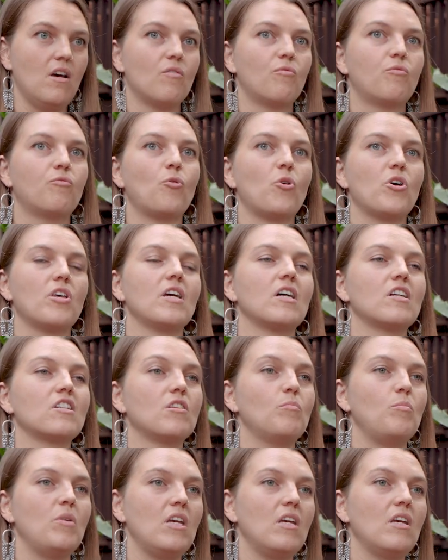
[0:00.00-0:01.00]
for there
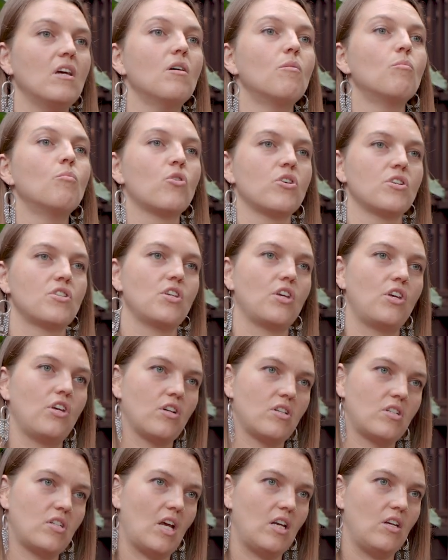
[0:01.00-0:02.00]
to be more
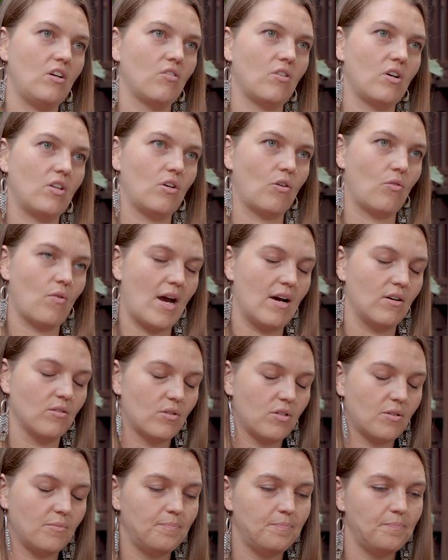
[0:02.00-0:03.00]
secure tenure on the
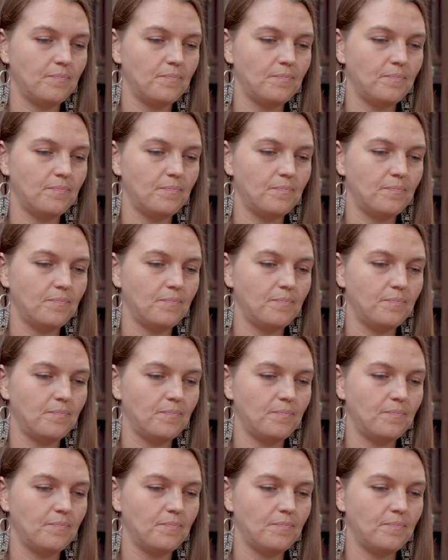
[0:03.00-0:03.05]
ground.